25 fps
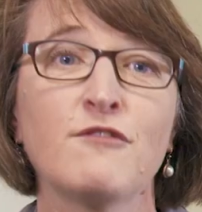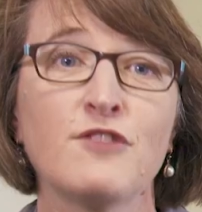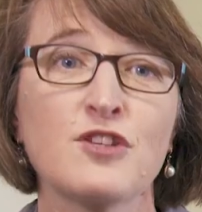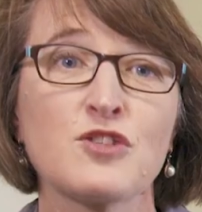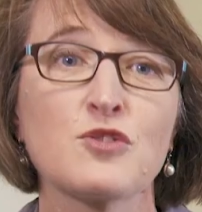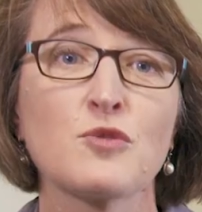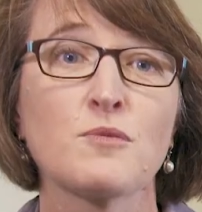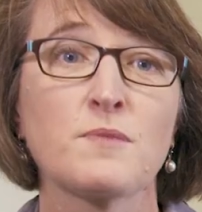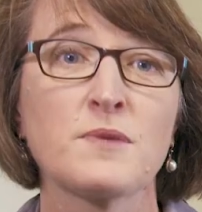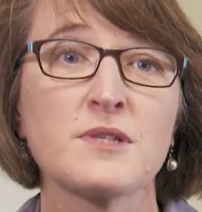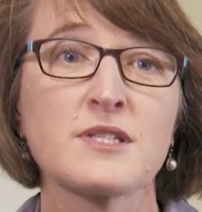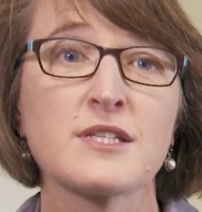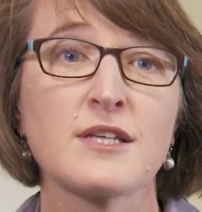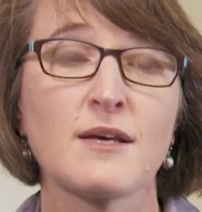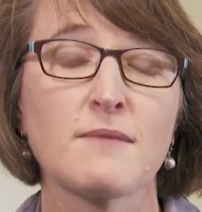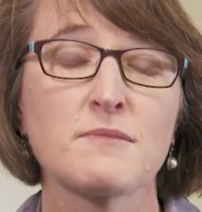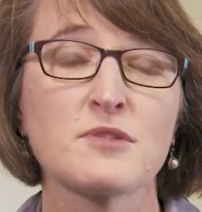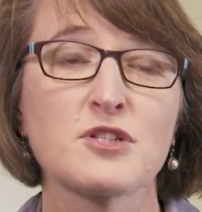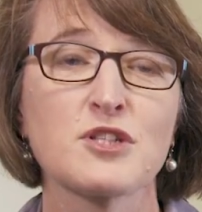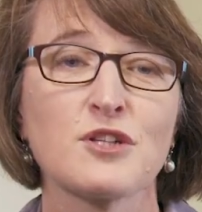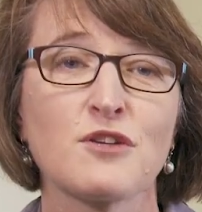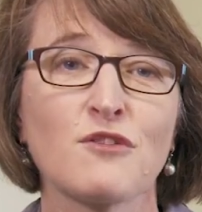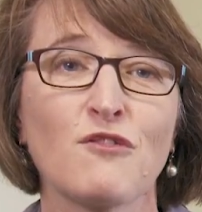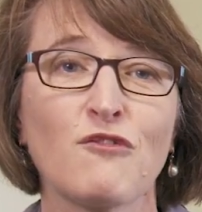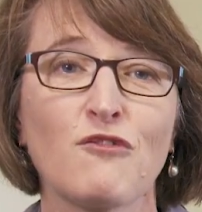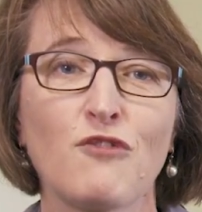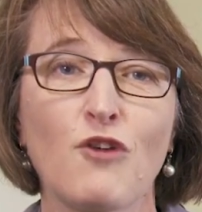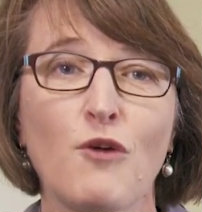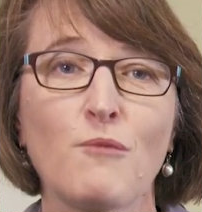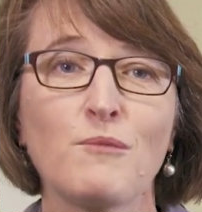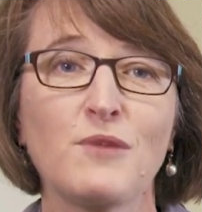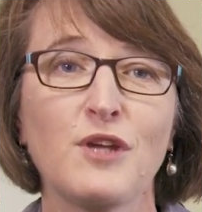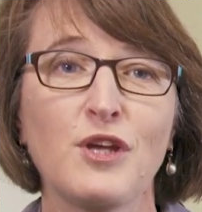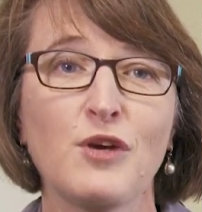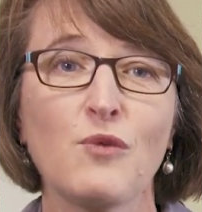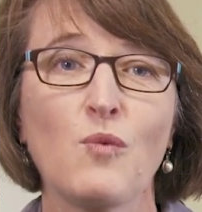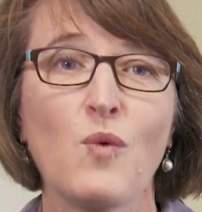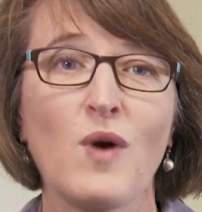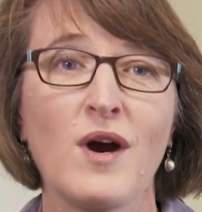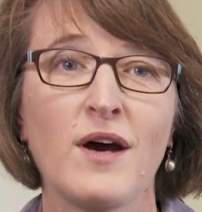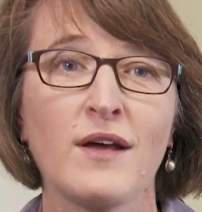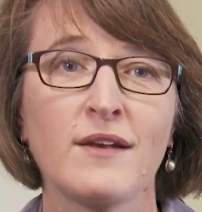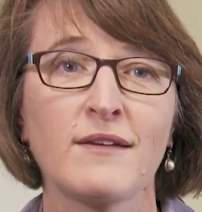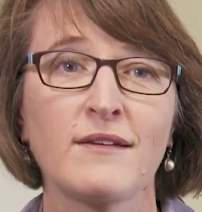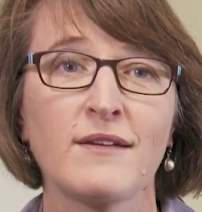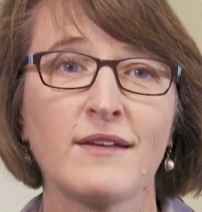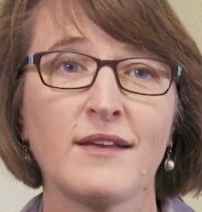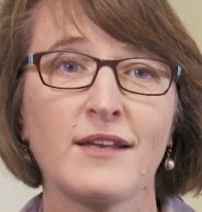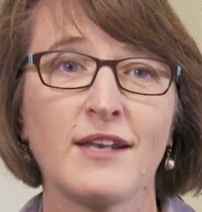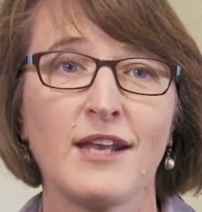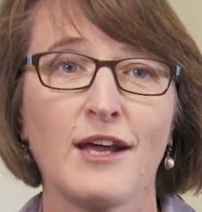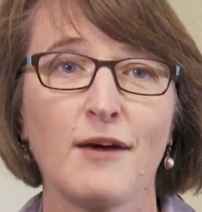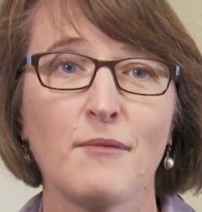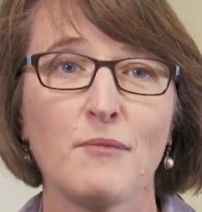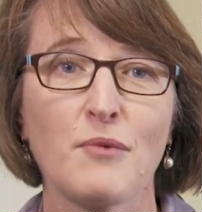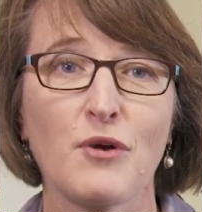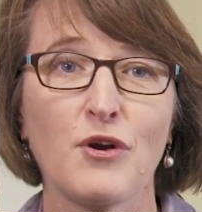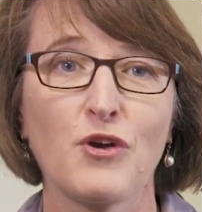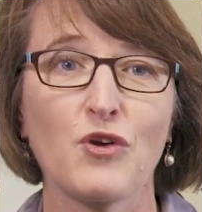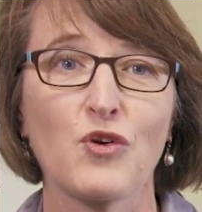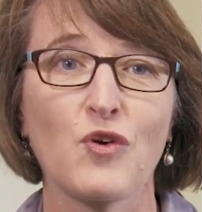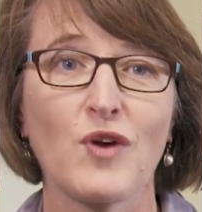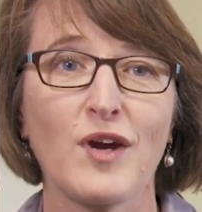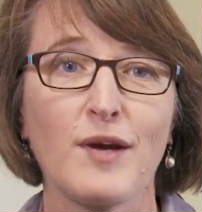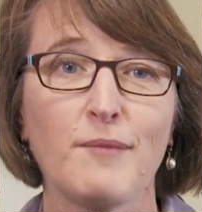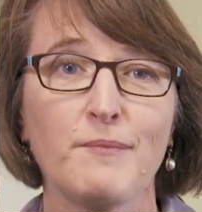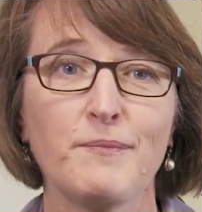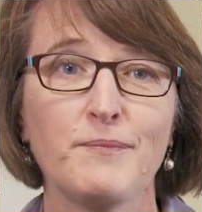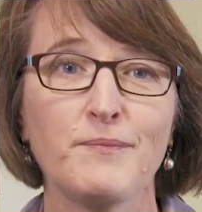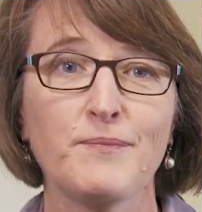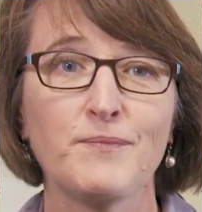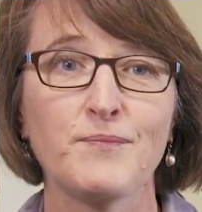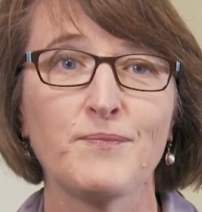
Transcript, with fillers: visual perception from year one in our program.